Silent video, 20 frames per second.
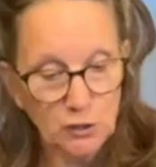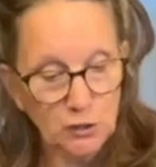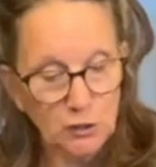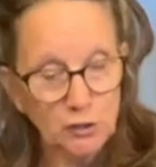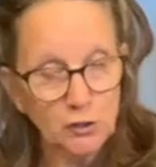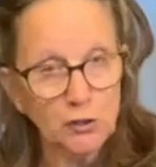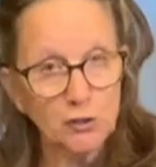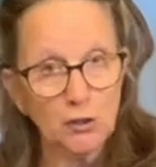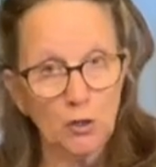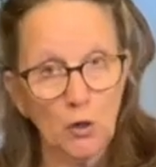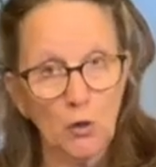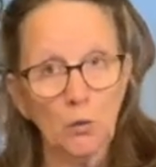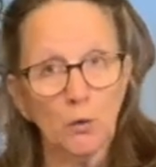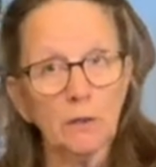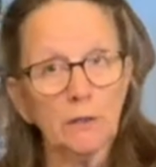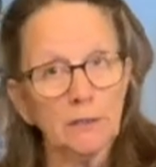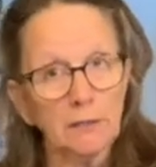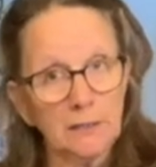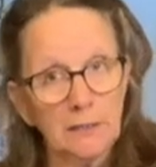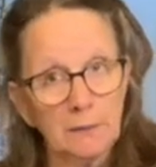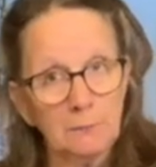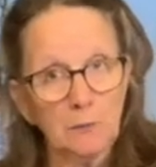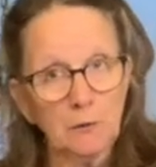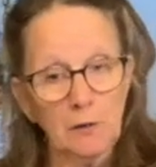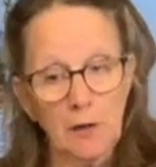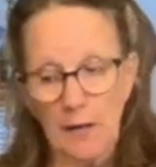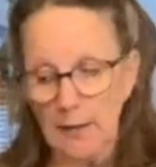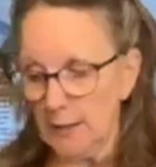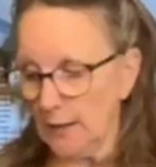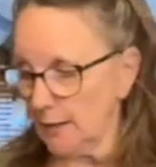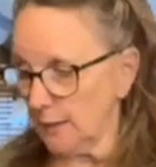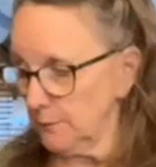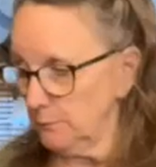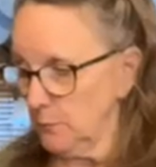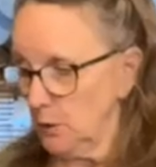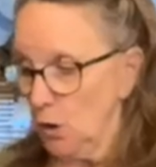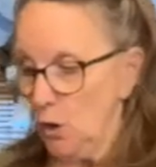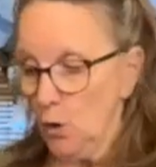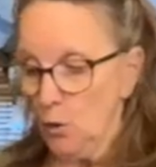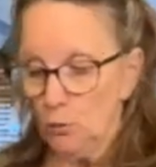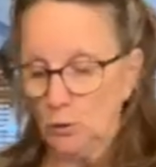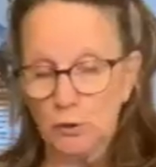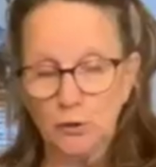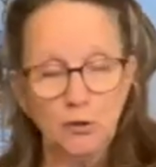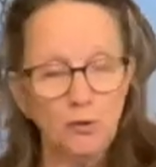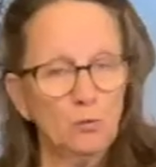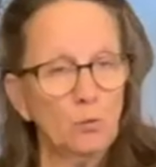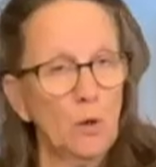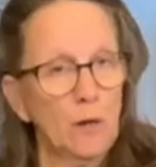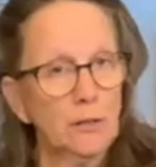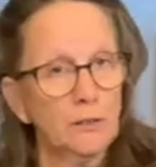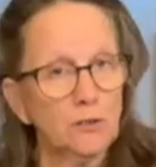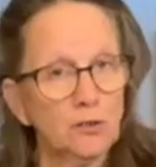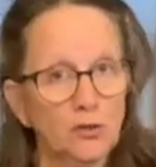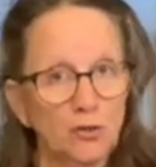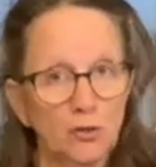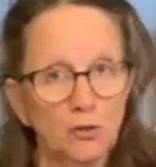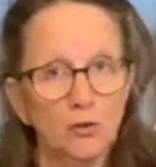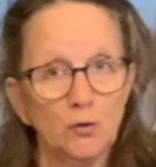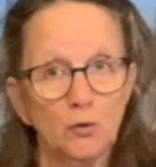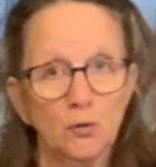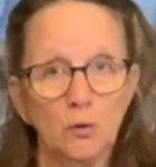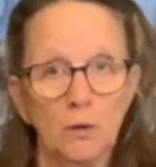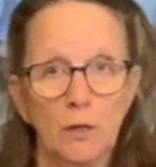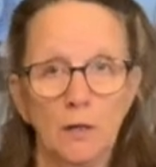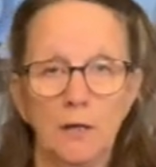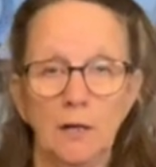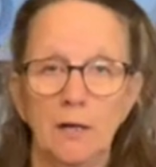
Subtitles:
So keep your eye on them. What you want to do